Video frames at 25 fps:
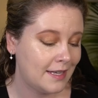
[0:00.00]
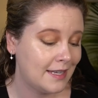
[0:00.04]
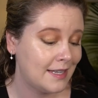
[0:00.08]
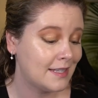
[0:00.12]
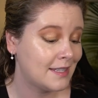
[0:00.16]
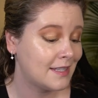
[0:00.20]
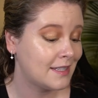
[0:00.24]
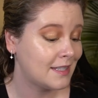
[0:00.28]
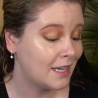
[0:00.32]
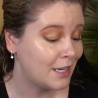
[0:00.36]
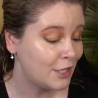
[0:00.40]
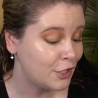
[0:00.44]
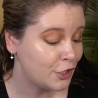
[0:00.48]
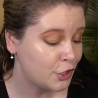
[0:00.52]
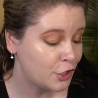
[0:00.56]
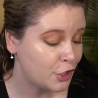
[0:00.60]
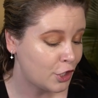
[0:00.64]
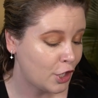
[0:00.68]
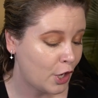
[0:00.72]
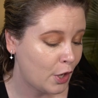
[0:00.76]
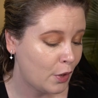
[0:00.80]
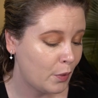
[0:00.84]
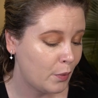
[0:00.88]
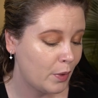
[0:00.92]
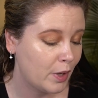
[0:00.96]
the
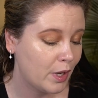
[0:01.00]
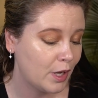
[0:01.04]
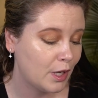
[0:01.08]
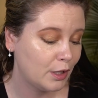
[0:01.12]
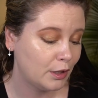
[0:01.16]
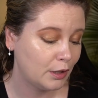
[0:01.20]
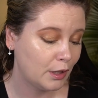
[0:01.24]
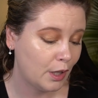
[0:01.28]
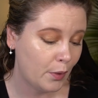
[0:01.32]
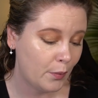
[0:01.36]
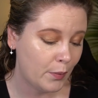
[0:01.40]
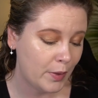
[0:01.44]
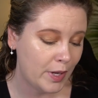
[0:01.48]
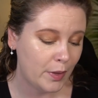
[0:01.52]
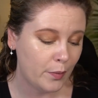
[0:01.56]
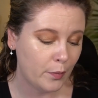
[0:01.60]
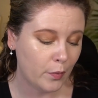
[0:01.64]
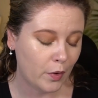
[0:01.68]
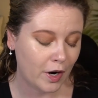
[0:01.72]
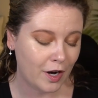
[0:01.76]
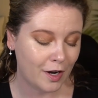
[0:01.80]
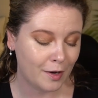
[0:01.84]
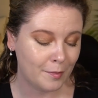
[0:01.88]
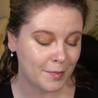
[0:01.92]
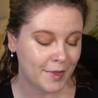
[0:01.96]
Sunshow Glowy
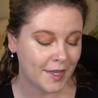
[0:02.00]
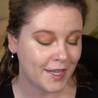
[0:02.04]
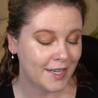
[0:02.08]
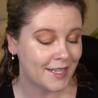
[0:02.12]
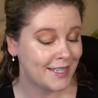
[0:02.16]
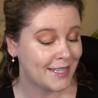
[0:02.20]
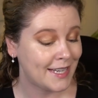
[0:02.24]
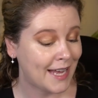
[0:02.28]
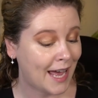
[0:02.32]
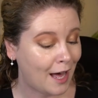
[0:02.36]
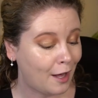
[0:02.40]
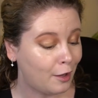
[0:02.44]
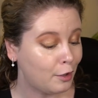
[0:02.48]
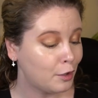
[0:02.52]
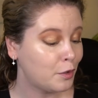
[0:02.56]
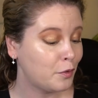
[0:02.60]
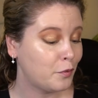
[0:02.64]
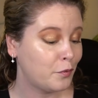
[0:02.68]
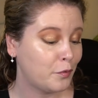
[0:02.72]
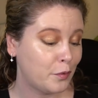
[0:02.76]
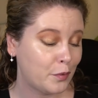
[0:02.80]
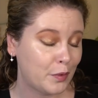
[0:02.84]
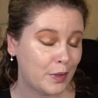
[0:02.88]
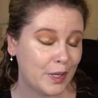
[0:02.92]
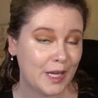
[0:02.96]
Warmth
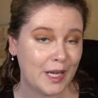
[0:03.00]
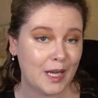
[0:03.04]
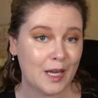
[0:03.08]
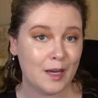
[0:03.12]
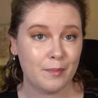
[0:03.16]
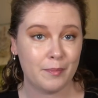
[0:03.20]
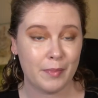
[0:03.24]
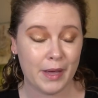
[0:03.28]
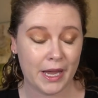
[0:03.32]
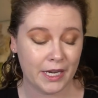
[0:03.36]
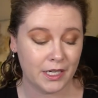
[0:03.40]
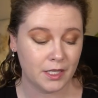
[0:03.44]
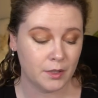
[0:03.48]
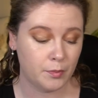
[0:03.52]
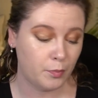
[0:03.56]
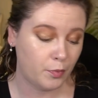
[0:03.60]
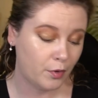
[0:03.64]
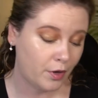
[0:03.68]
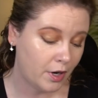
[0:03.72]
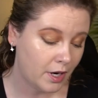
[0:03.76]
Talc Free Baked